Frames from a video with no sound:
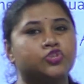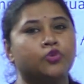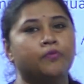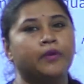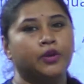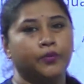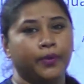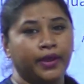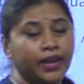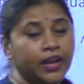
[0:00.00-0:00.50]
to
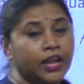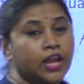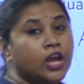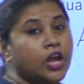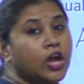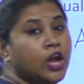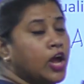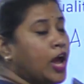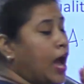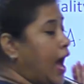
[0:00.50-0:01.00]
between
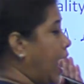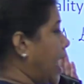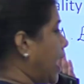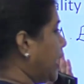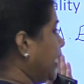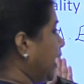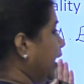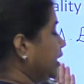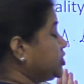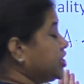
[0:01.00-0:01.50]

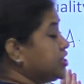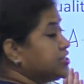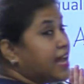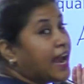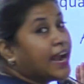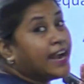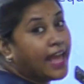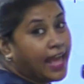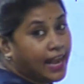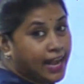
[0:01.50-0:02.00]
RHS
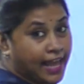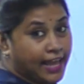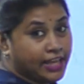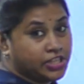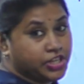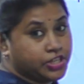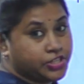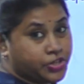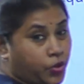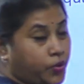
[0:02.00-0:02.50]
and
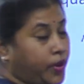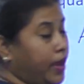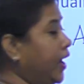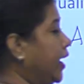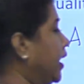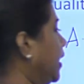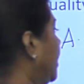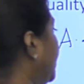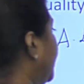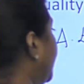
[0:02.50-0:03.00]
LHS.
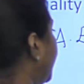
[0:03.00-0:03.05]
Okay.